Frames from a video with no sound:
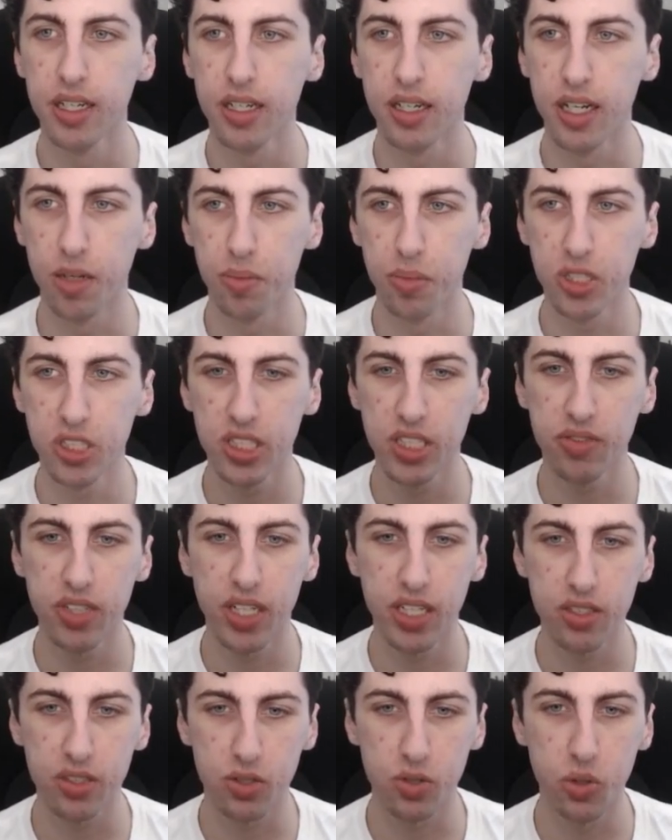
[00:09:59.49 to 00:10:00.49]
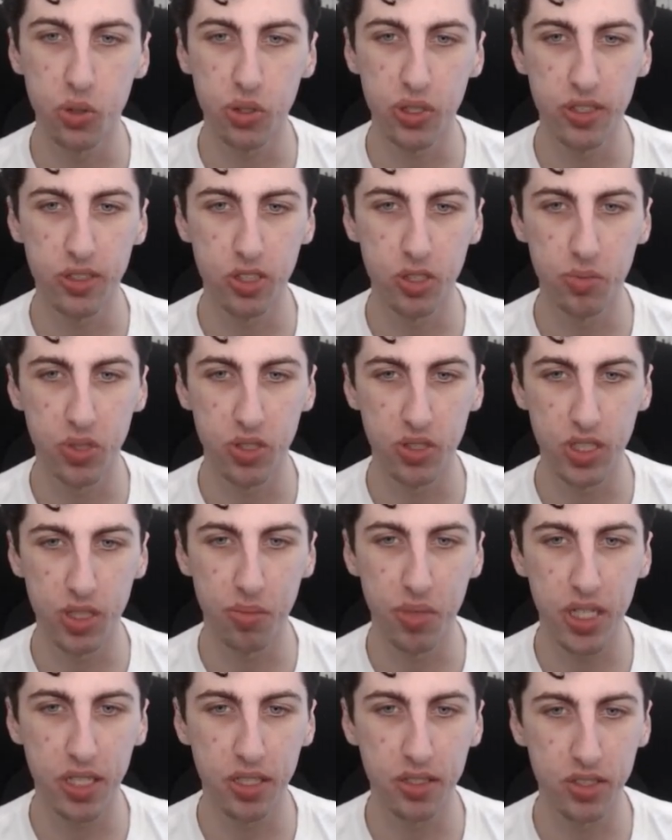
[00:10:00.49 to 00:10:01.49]
but she even has a cool hero ability,
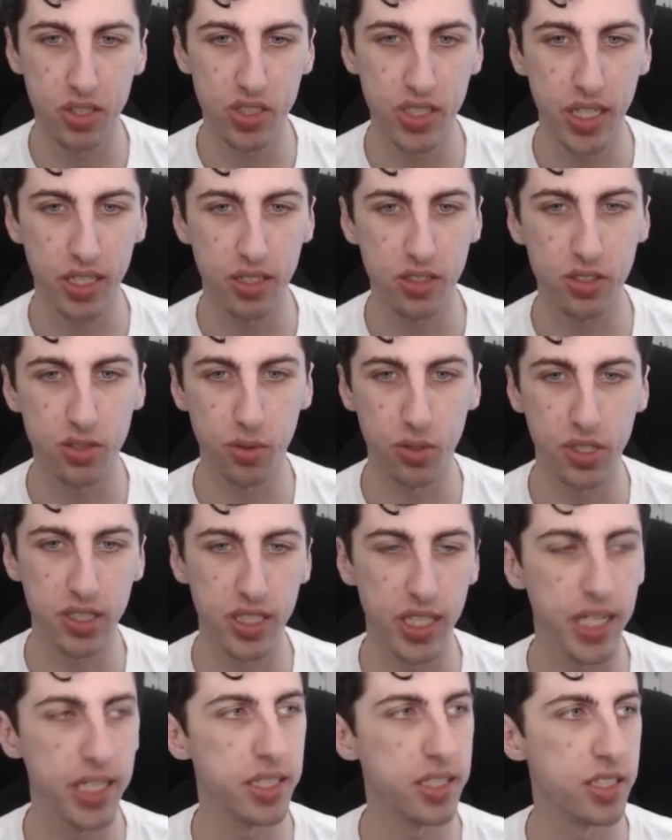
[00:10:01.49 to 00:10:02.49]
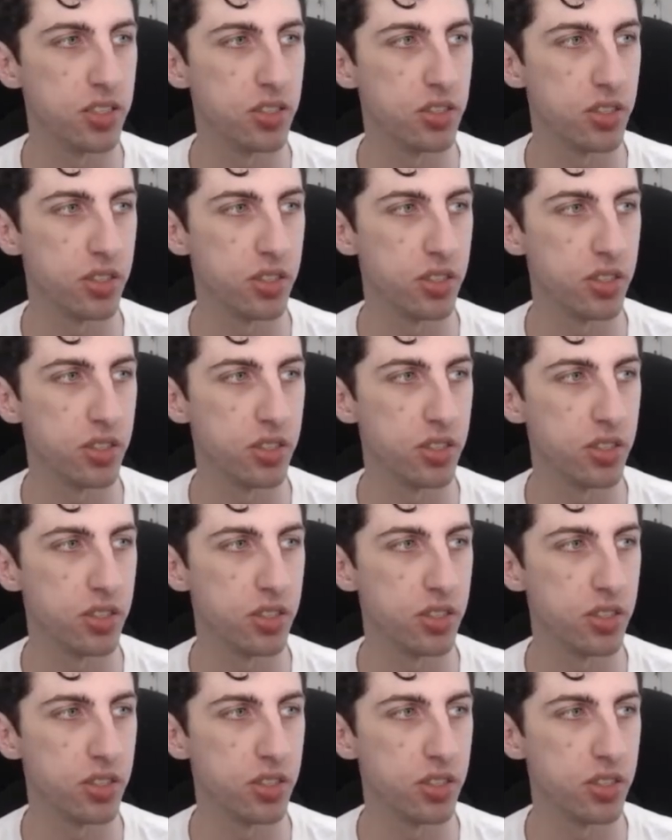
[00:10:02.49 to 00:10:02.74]
making your second sword attack each